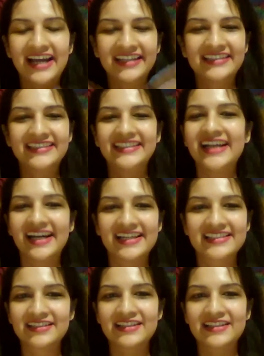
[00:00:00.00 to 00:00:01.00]

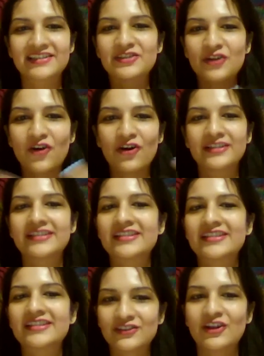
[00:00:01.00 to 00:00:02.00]
ideas and there's just all
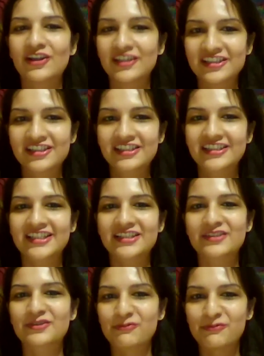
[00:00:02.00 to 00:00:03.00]
this knowledge that's
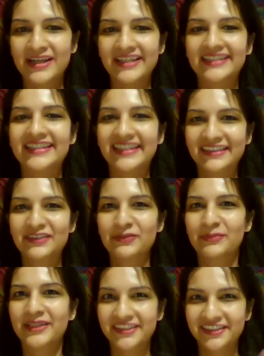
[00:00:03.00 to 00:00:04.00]
just waiting to
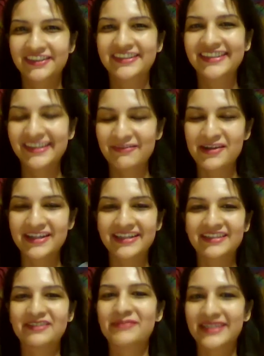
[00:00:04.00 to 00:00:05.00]
be learned and
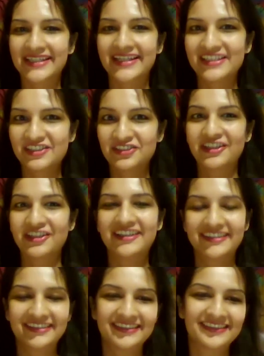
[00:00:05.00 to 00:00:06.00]
waiting to be
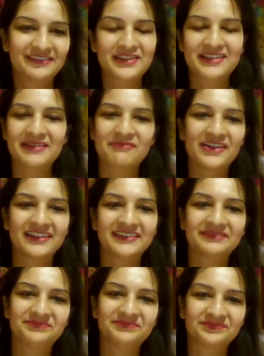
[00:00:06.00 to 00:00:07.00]
shared with someone.
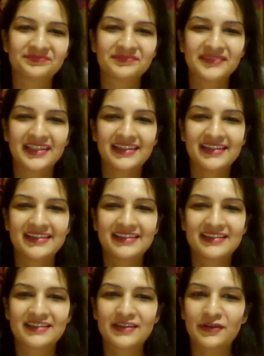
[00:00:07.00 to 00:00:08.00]

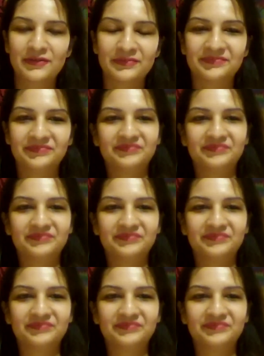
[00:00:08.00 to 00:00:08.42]
So